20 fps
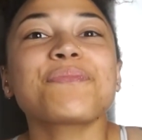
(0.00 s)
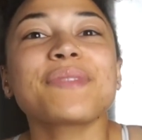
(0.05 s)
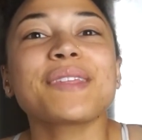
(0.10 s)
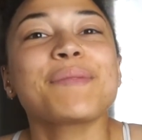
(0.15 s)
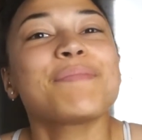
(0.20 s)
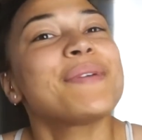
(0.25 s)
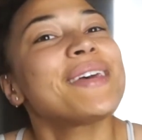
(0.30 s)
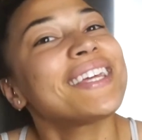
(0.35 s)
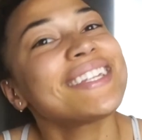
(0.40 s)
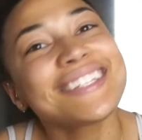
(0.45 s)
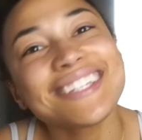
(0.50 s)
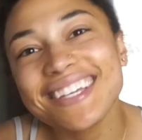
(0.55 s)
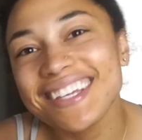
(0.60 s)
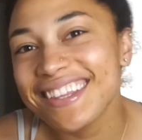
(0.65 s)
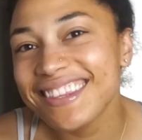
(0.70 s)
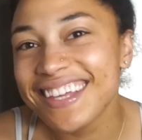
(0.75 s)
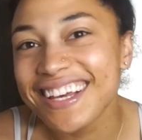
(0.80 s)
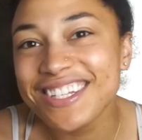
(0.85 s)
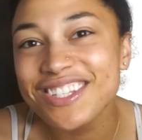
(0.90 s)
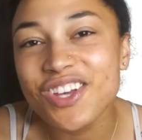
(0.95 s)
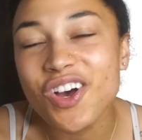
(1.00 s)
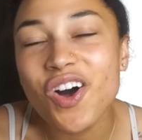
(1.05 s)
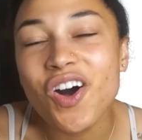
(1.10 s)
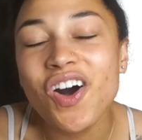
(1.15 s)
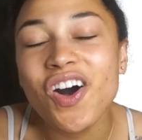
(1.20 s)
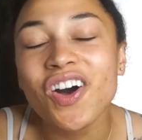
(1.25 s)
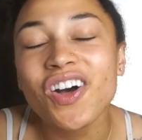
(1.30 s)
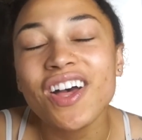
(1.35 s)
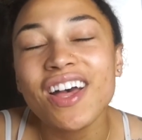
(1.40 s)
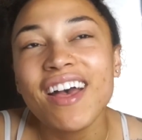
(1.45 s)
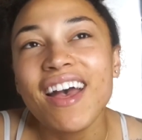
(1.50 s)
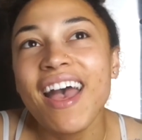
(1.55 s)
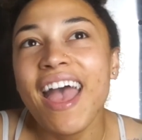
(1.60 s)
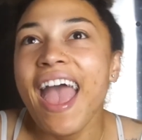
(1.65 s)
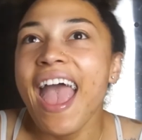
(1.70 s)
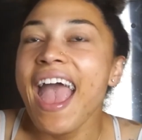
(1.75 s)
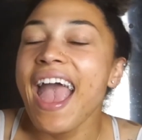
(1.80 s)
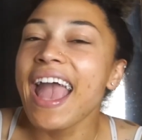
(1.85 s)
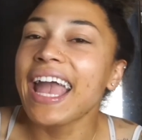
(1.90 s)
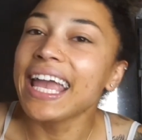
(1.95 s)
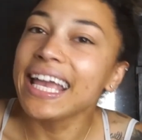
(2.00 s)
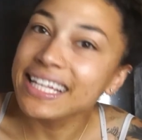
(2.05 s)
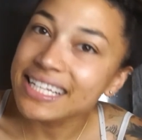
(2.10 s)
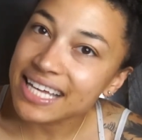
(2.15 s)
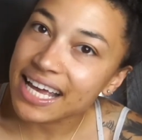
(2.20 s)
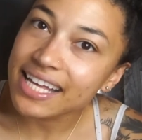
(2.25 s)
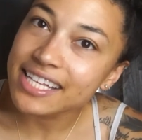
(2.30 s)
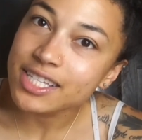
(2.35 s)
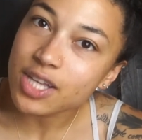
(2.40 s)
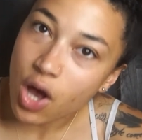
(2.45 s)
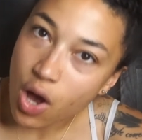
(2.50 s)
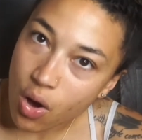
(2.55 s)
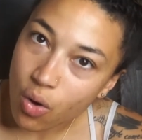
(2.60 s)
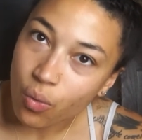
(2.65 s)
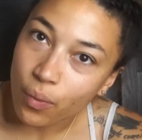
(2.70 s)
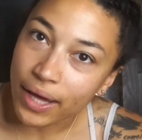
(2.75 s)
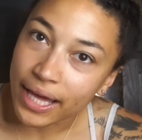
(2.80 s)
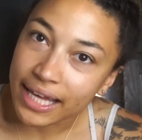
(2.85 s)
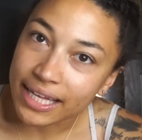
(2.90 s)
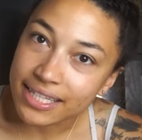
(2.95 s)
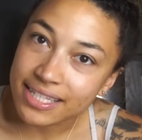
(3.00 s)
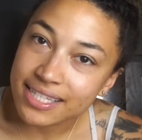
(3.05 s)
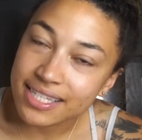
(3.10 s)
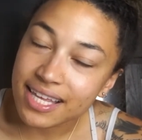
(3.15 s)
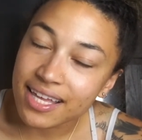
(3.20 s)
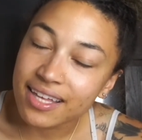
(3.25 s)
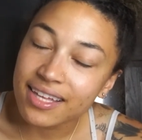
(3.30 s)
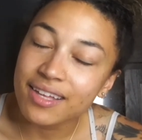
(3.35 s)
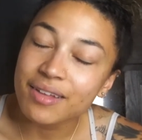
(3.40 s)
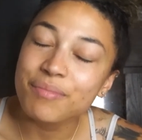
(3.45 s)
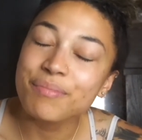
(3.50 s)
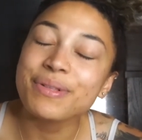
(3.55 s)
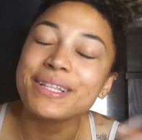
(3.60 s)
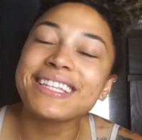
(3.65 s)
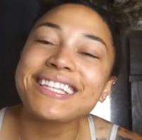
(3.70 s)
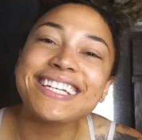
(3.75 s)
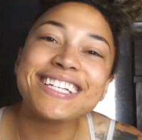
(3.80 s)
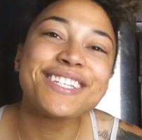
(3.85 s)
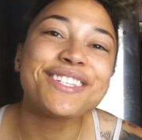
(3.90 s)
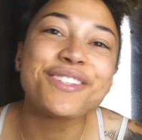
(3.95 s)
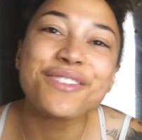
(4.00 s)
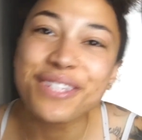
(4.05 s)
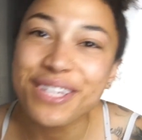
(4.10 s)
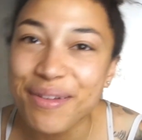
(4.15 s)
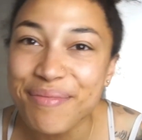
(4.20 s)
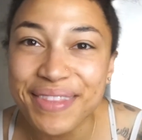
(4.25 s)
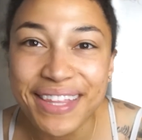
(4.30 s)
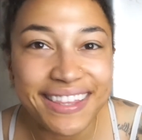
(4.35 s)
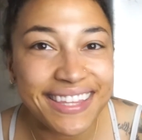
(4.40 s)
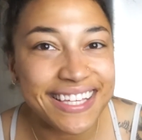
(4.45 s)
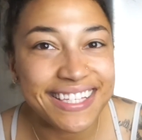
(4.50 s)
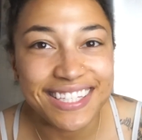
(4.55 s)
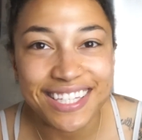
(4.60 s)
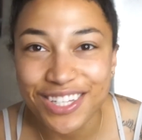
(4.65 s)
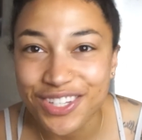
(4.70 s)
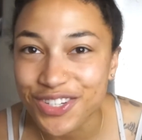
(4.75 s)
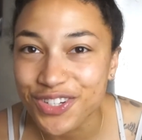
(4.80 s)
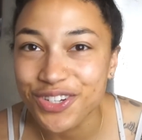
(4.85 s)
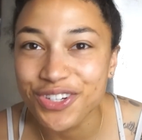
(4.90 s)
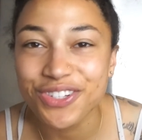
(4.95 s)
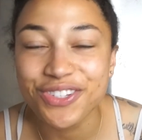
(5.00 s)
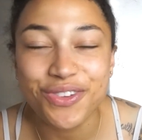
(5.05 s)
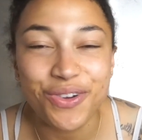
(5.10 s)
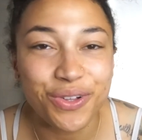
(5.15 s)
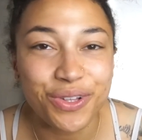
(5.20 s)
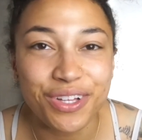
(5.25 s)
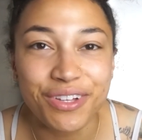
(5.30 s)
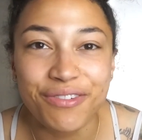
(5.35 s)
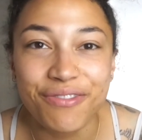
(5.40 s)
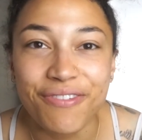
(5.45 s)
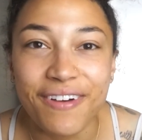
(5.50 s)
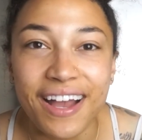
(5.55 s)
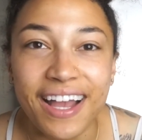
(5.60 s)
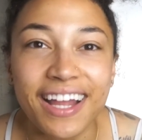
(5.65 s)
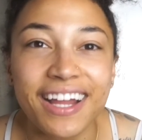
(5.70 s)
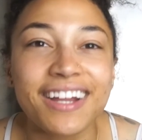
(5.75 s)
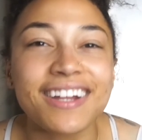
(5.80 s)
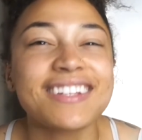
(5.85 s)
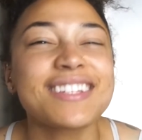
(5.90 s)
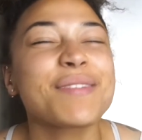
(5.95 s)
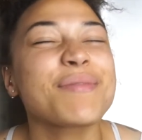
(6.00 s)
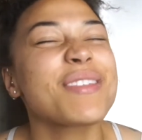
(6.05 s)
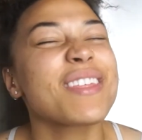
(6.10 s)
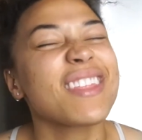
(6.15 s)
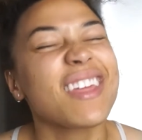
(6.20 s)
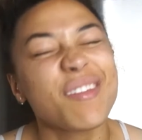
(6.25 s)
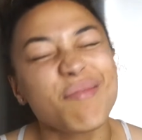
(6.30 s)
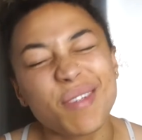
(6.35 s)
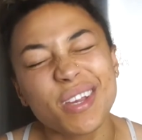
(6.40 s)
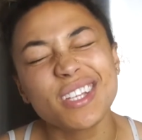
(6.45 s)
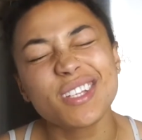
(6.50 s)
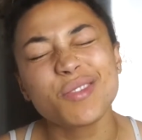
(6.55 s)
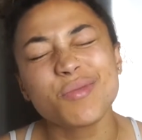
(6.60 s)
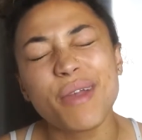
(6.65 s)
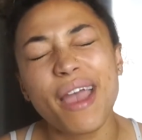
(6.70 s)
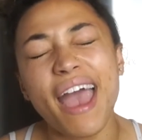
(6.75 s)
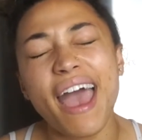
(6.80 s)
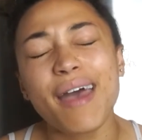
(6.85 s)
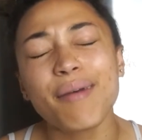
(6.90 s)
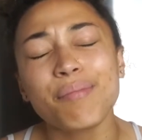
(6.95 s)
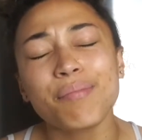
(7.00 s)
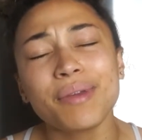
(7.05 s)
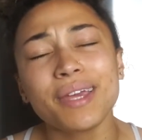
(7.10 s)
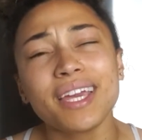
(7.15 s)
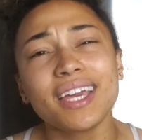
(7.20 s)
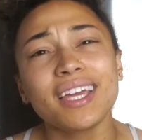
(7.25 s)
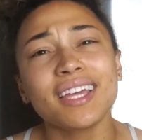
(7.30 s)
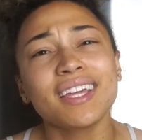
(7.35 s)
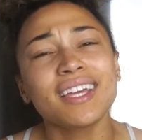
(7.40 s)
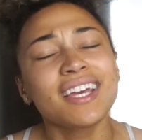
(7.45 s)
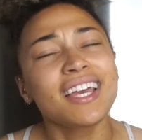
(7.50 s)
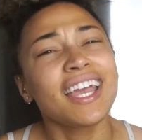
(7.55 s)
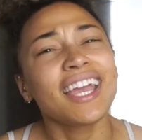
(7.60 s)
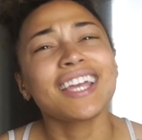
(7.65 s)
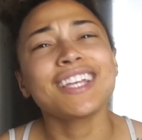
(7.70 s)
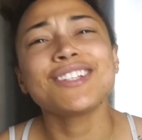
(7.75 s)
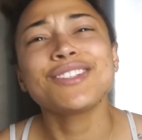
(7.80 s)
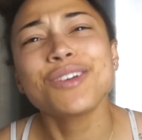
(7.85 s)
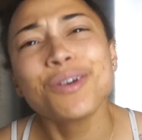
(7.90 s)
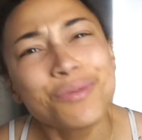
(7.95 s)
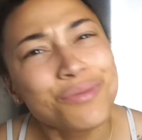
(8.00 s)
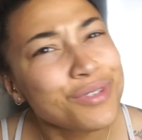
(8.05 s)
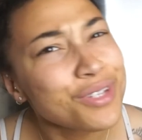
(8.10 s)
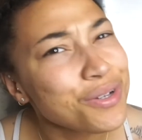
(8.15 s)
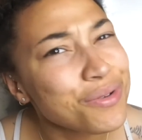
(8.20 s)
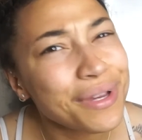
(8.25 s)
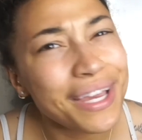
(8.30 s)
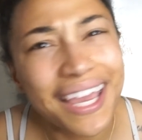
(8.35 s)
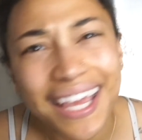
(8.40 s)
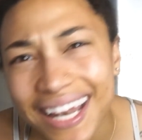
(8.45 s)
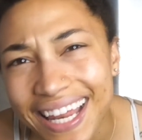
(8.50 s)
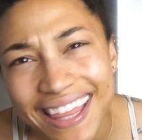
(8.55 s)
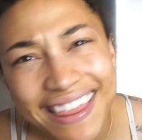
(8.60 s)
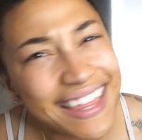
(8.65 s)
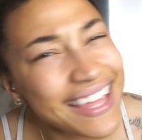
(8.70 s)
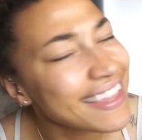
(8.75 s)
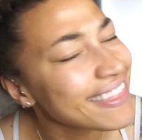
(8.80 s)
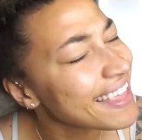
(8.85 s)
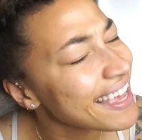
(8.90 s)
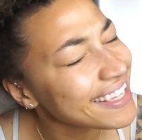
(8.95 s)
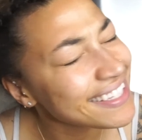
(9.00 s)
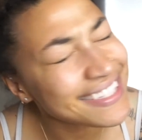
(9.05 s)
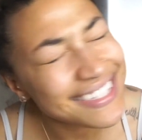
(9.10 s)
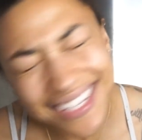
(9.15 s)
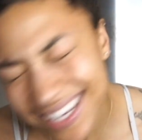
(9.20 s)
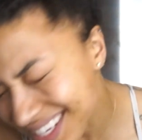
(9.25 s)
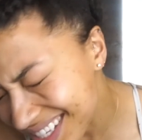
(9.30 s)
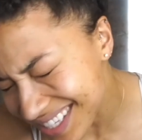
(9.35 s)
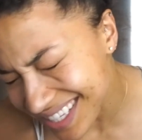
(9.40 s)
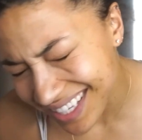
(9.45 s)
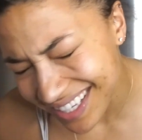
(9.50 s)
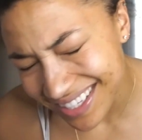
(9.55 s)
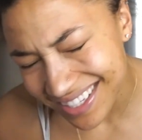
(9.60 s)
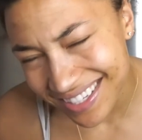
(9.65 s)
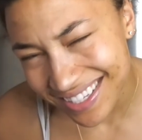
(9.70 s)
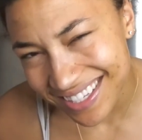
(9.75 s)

But that's all. And as always, please do something that sets your soul on fire, something that makes you happy, and don't do anything that doesn't.